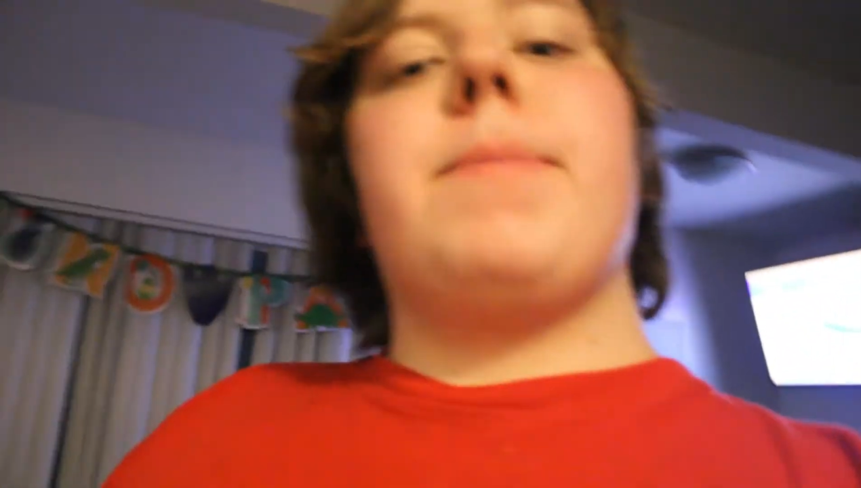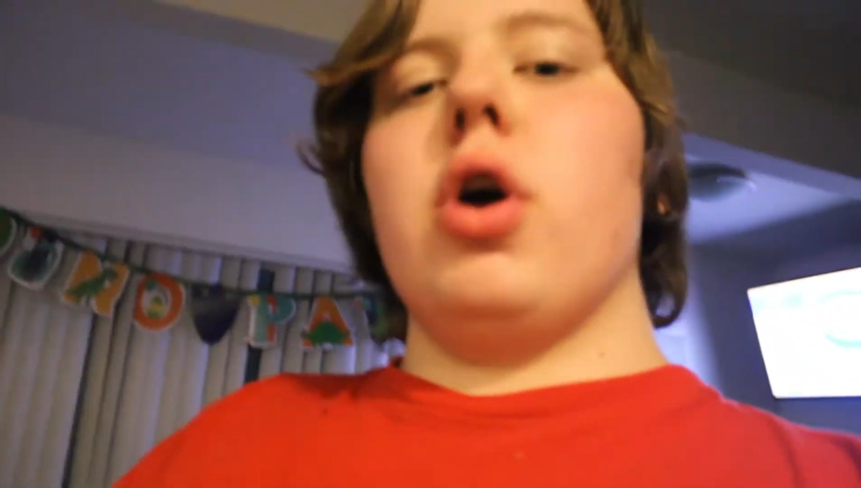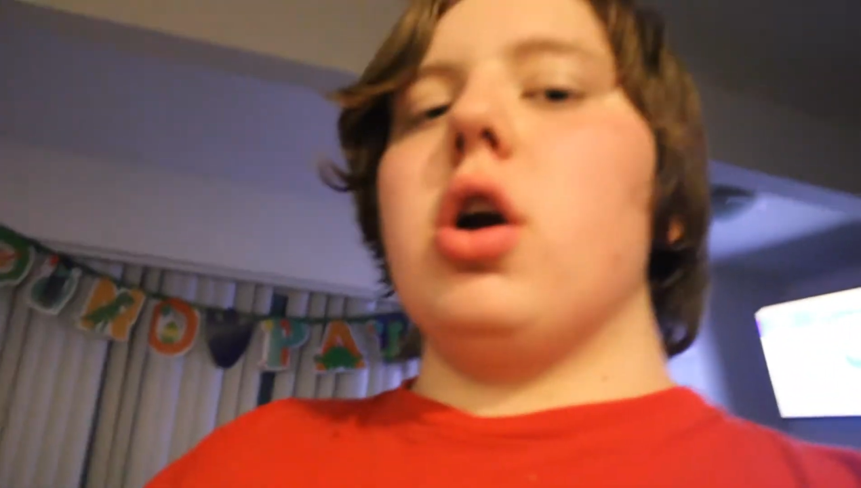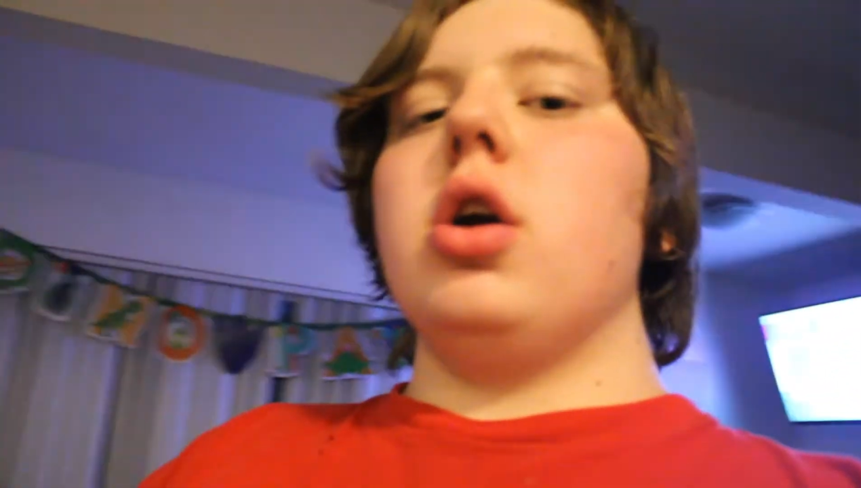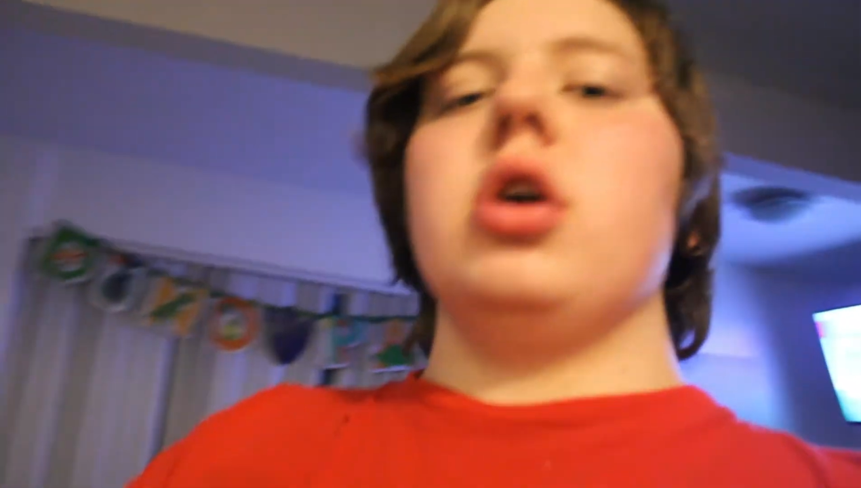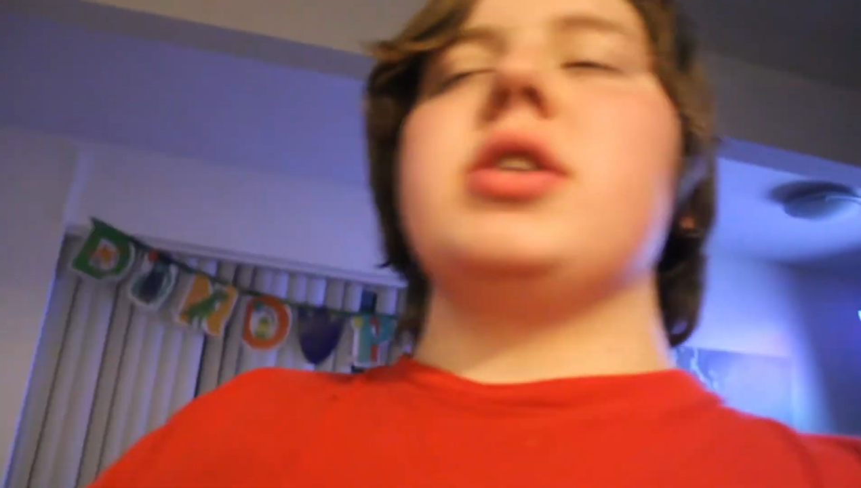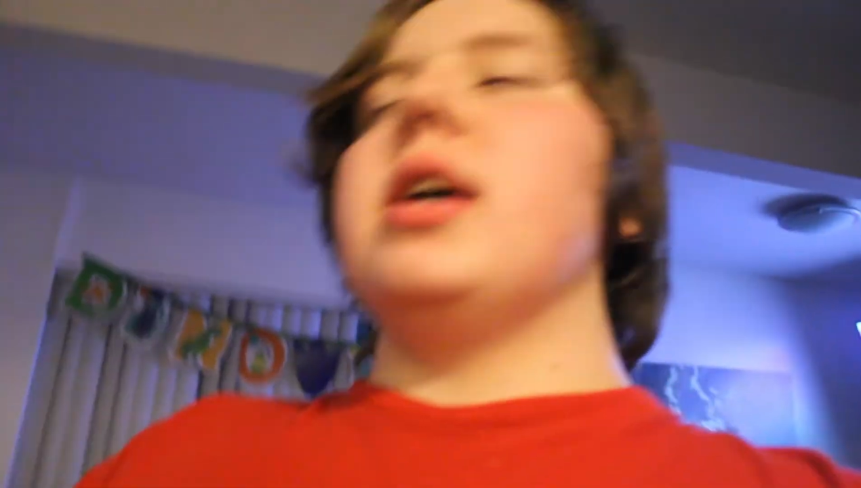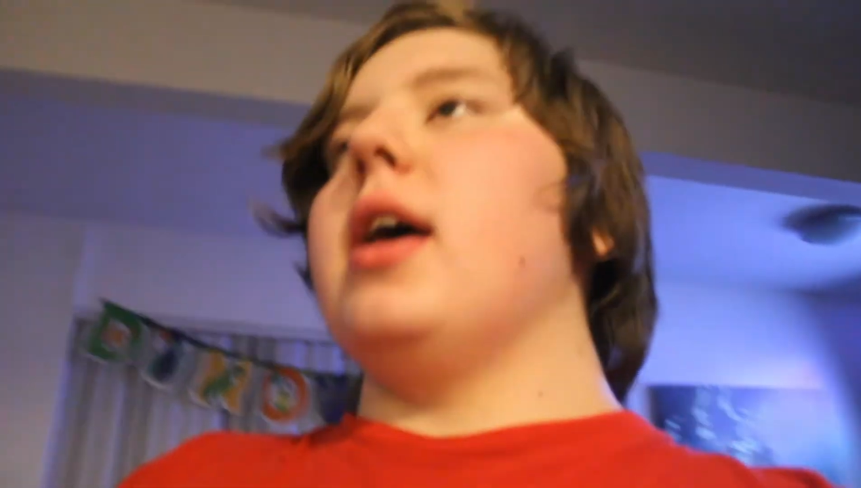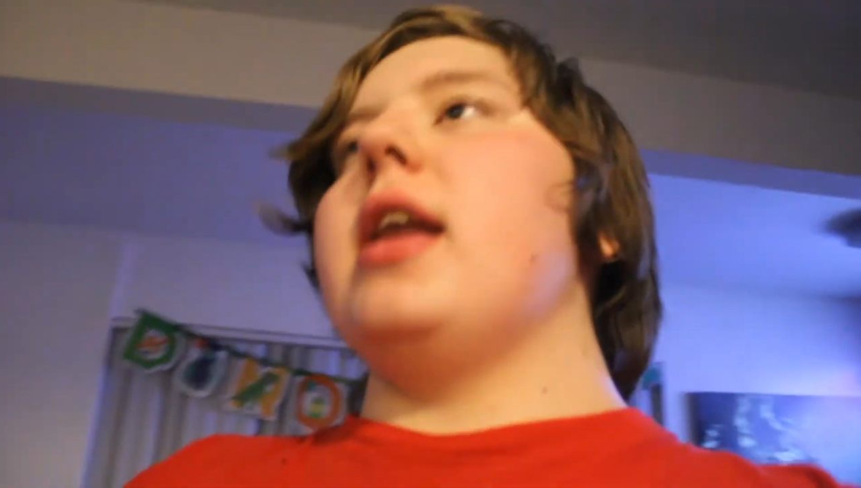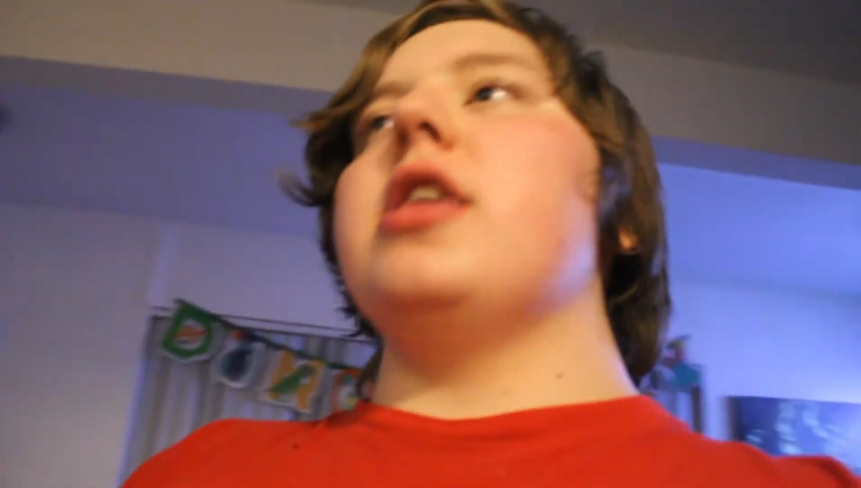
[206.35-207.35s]
Burgers,
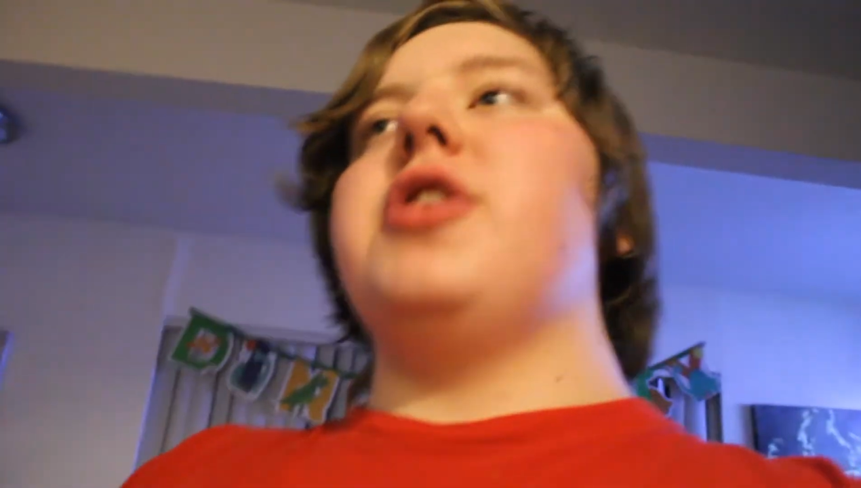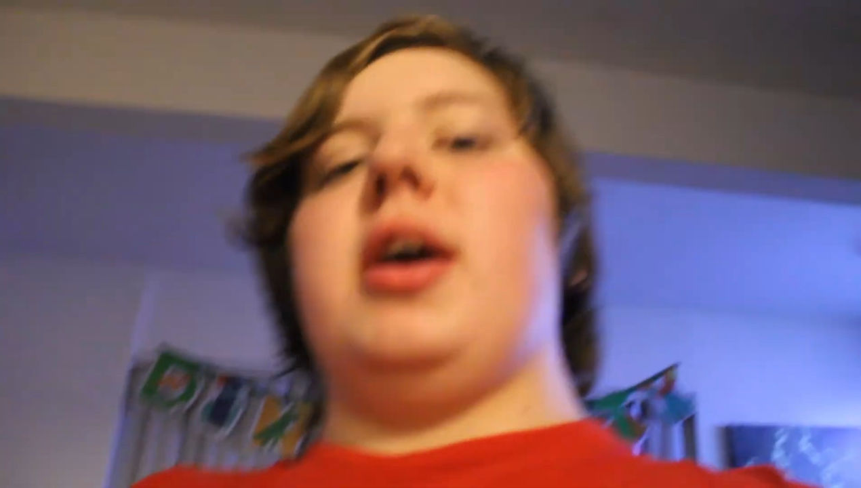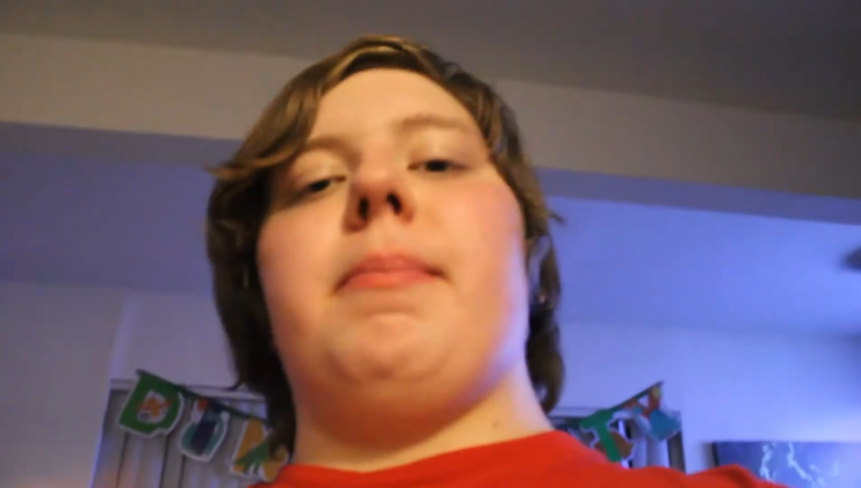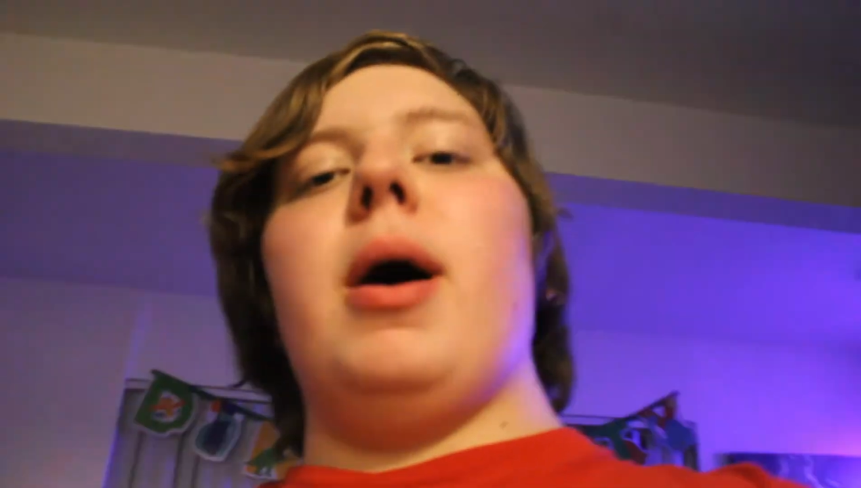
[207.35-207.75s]
anything,